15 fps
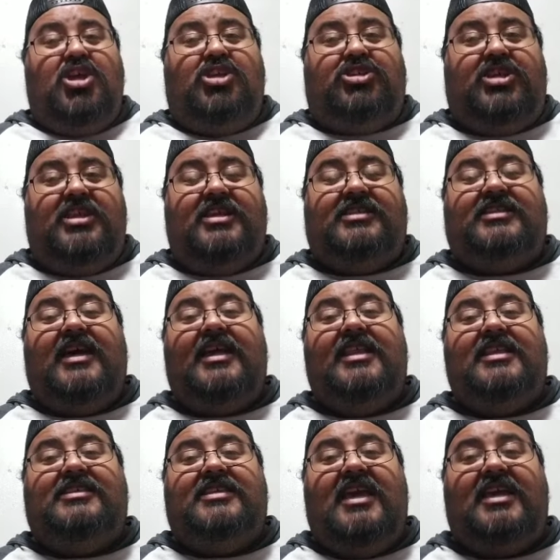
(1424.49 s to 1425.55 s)
she decided
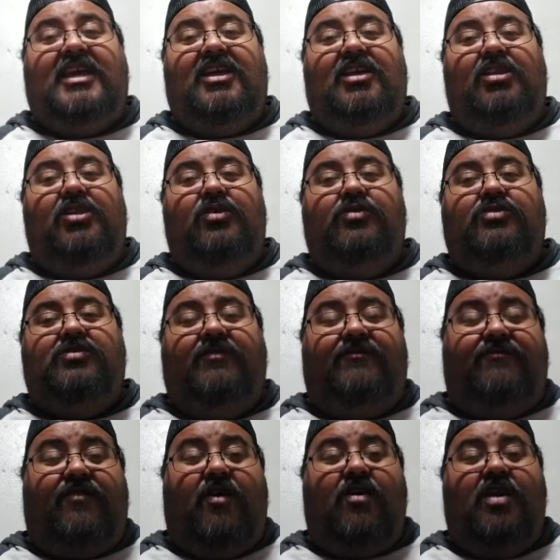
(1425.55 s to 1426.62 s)
to take it a little too
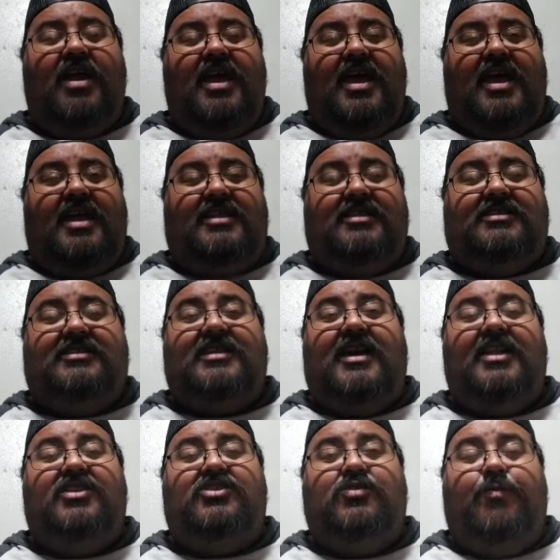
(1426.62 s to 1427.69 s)
far and
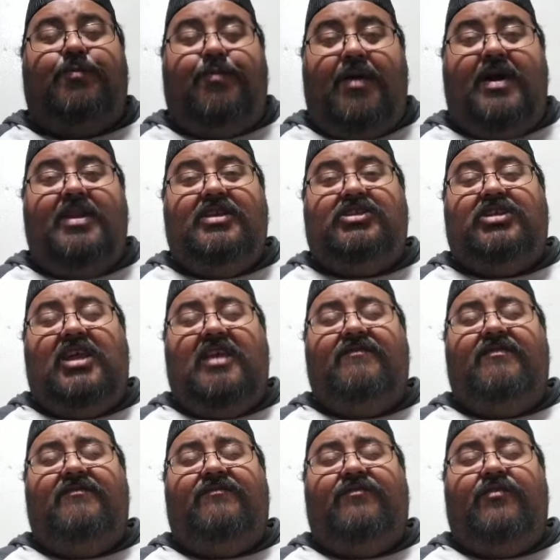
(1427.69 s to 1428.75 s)
decided to punish
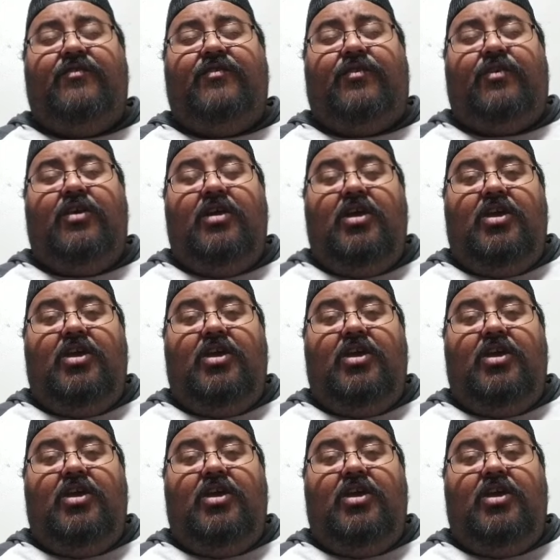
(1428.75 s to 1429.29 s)
even further.